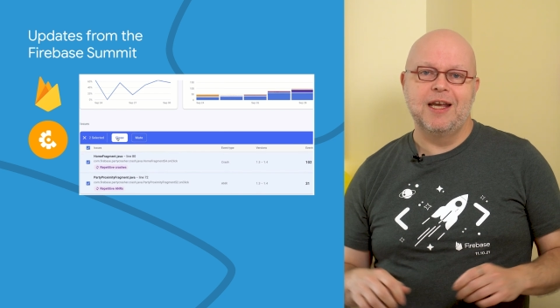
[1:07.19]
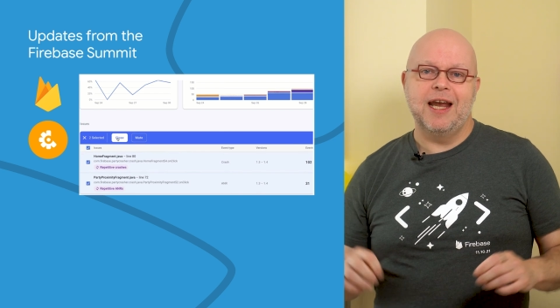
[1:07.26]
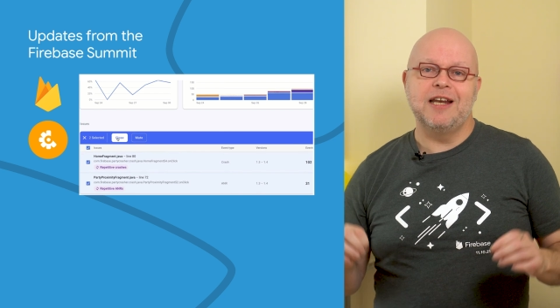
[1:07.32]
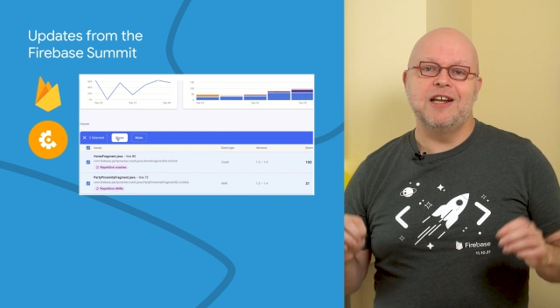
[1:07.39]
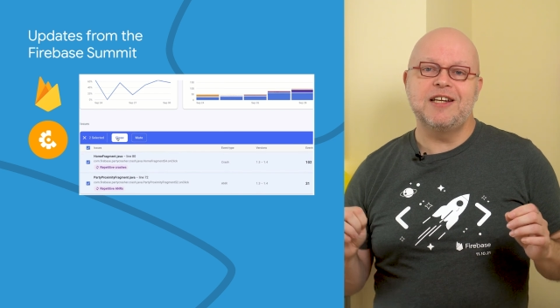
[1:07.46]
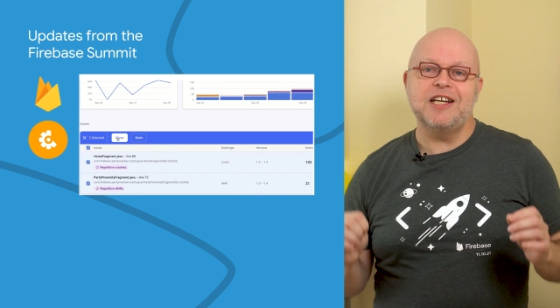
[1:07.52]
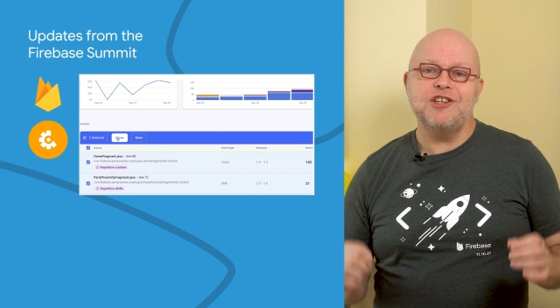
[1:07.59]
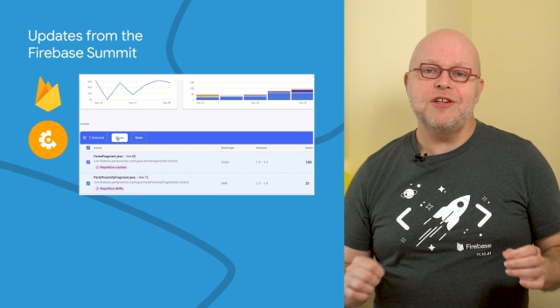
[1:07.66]
in
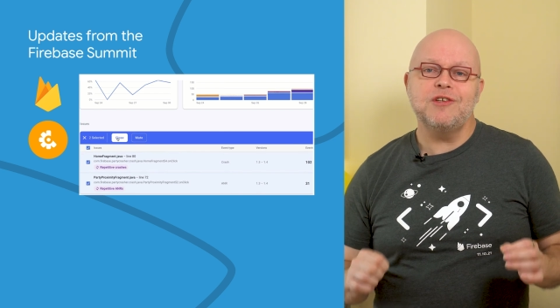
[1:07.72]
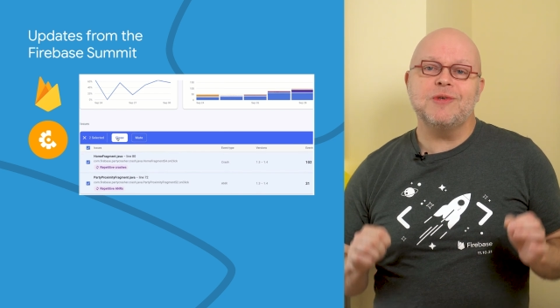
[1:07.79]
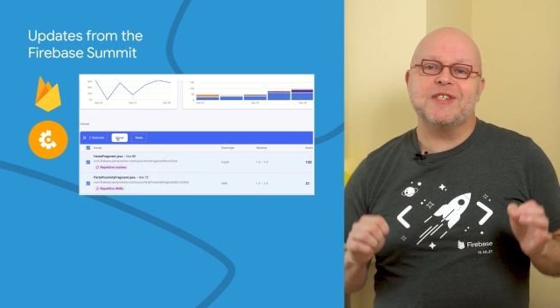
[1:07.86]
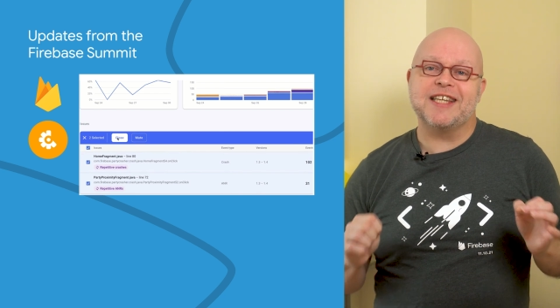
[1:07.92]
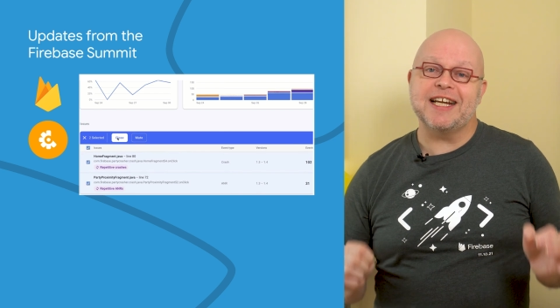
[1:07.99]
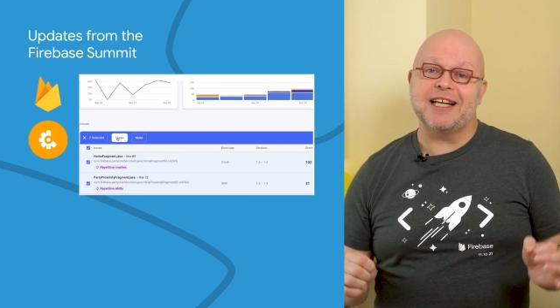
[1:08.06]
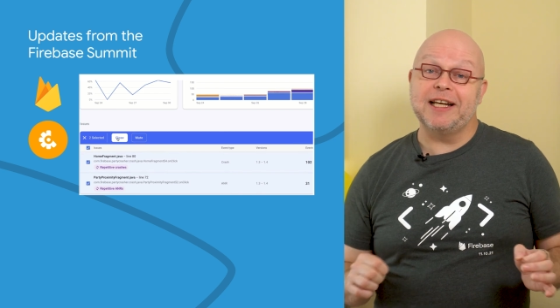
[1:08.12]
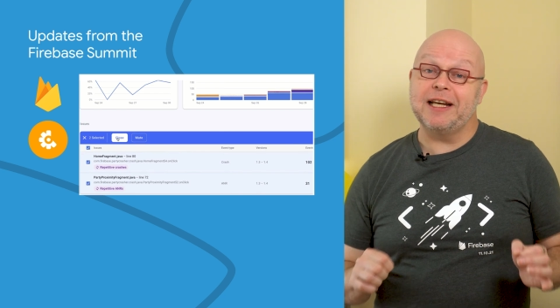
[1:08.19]
addition to
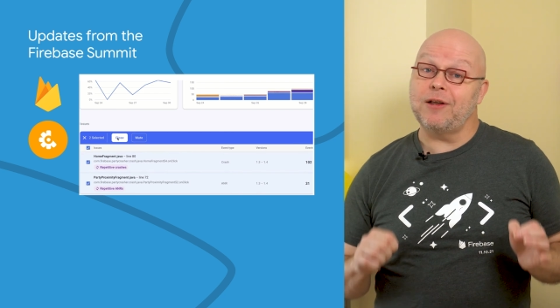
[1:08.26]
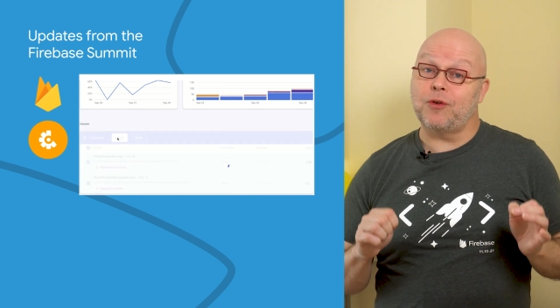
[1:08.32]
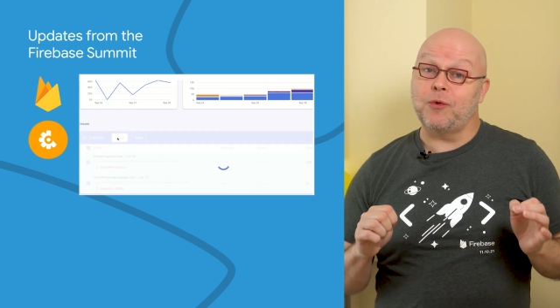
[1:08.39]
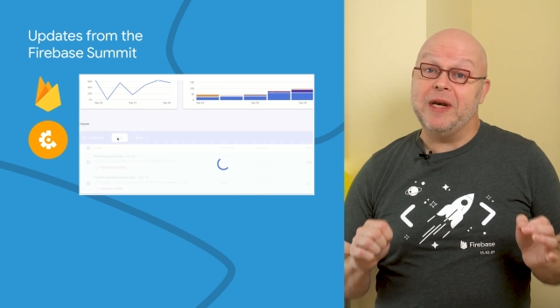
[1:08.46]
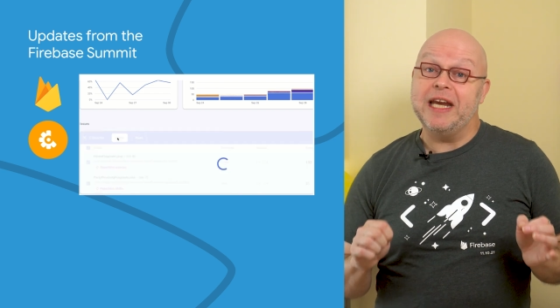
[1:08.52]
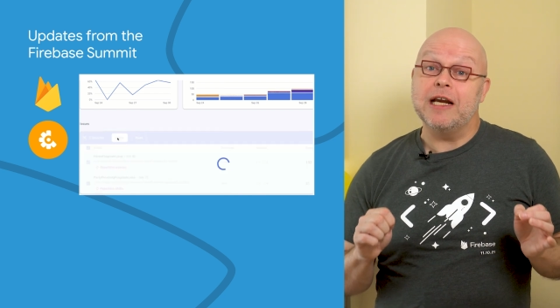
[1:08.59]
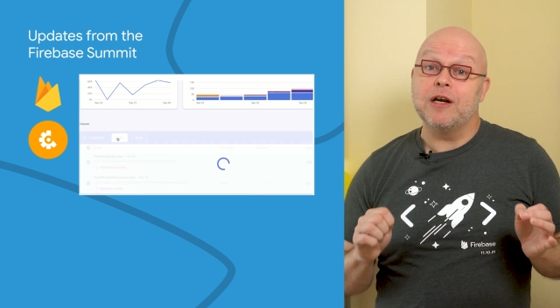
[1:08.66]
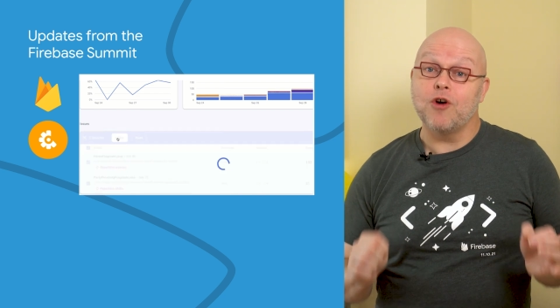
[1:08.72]
signaling
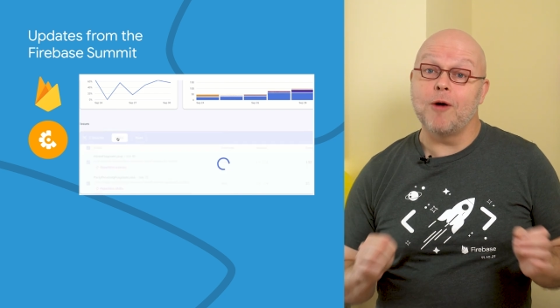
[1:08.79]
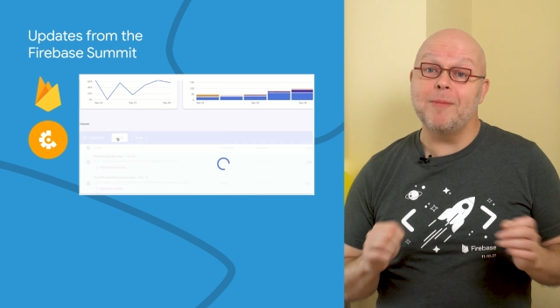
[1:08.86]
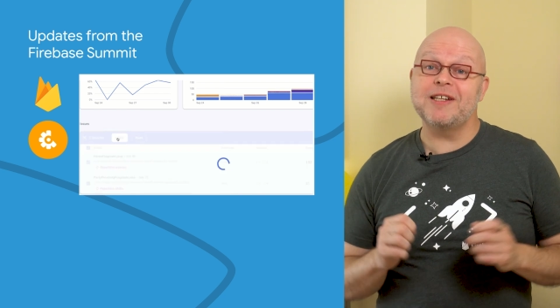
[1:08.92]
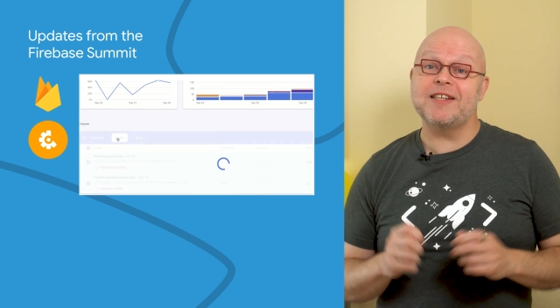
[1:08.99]
three common